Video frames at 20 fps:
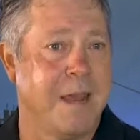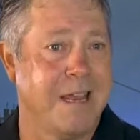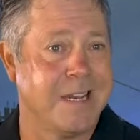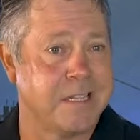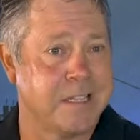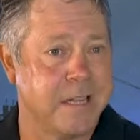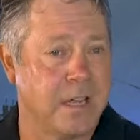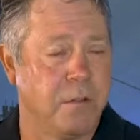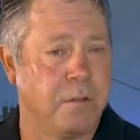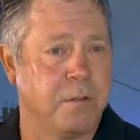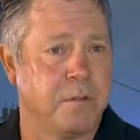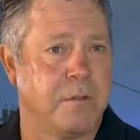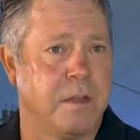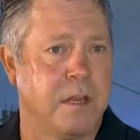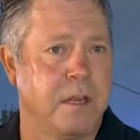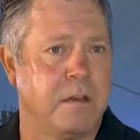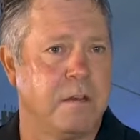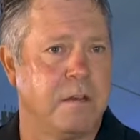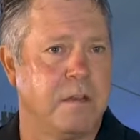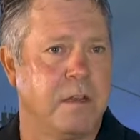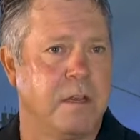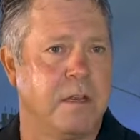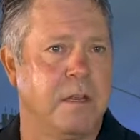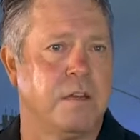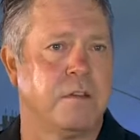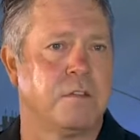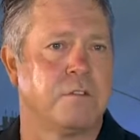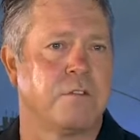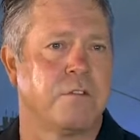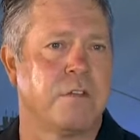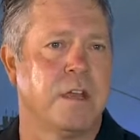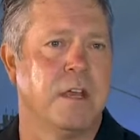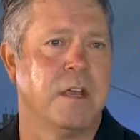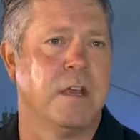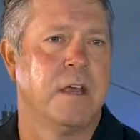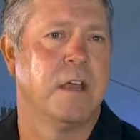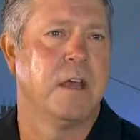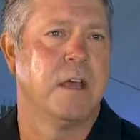men's health in, in industry